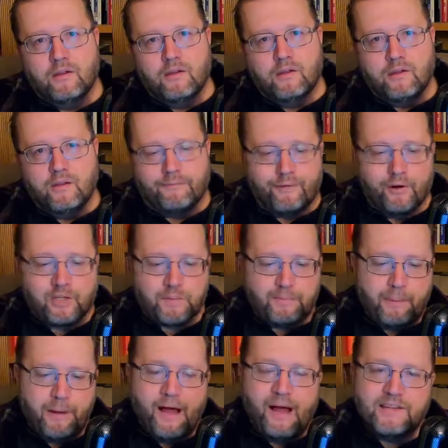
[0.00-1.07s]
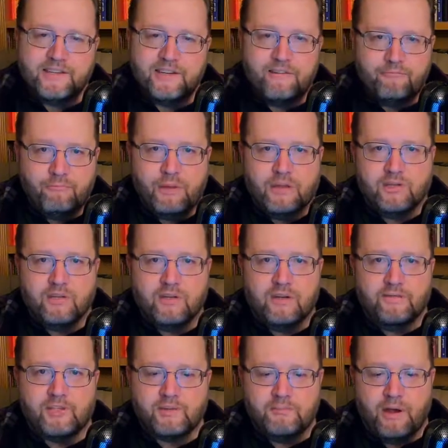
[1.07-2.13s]
The first positive mention
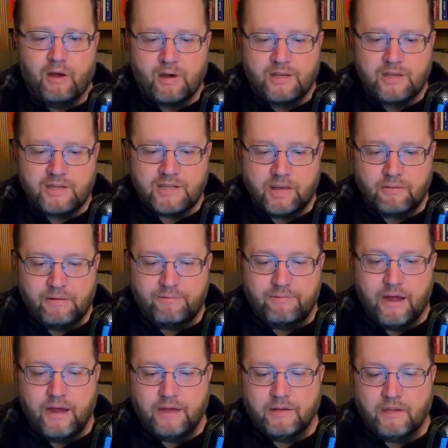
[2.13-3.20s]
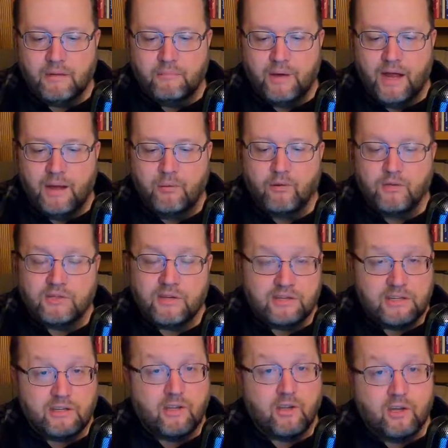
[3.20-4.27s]
of Samaritans that we find in the Bible is
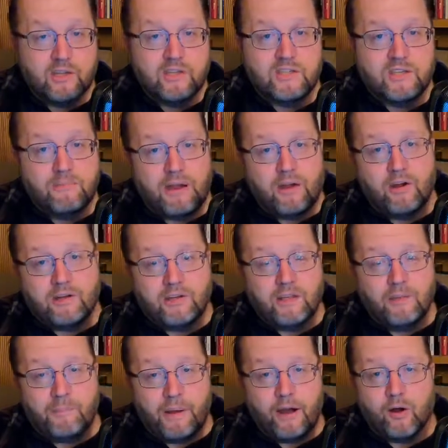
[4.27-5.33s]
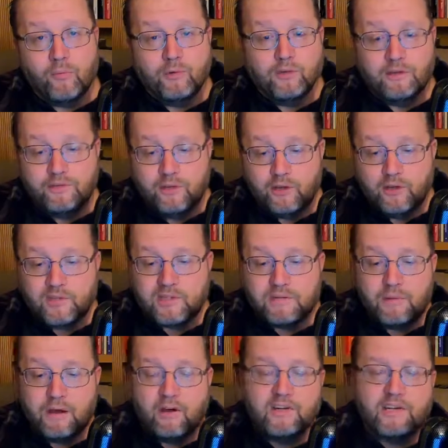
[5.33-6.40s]
in the Good Samaritan, the parable of the Good
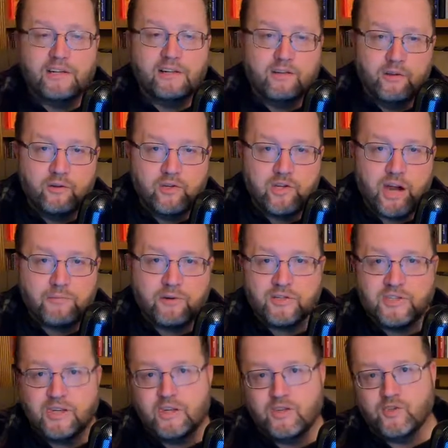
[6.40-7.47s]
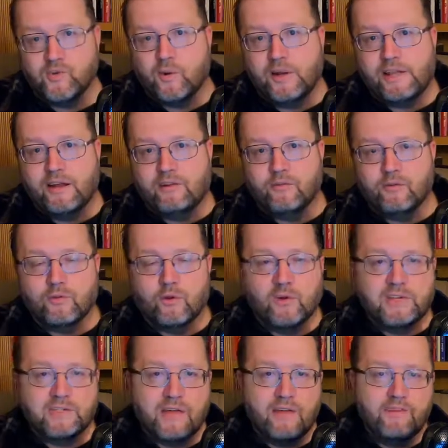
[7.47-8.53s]
Samaritan in Luke chapter 10, 29 through
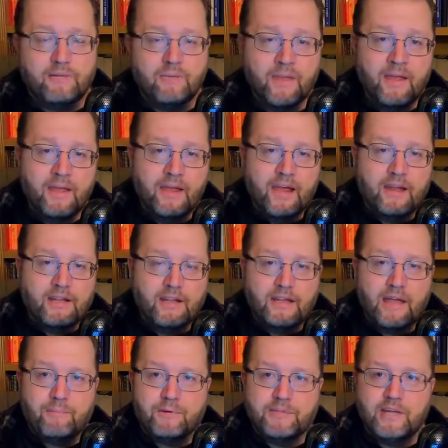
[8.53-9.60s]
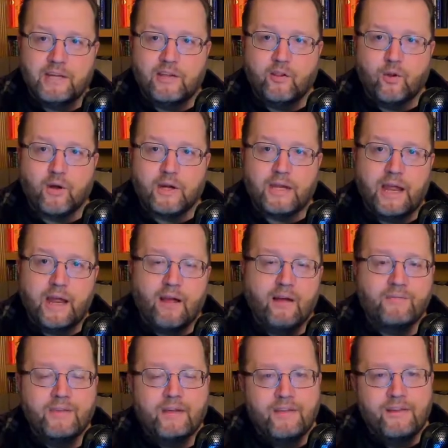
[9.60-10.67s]
37. And in that particular account,
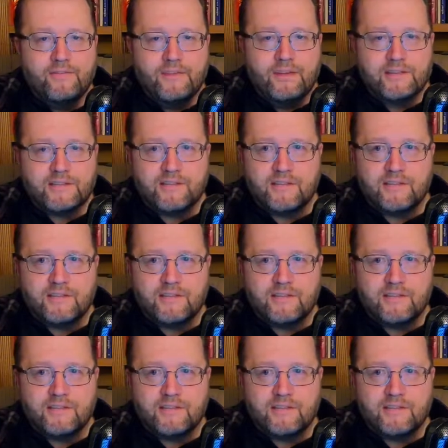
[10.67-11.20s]
this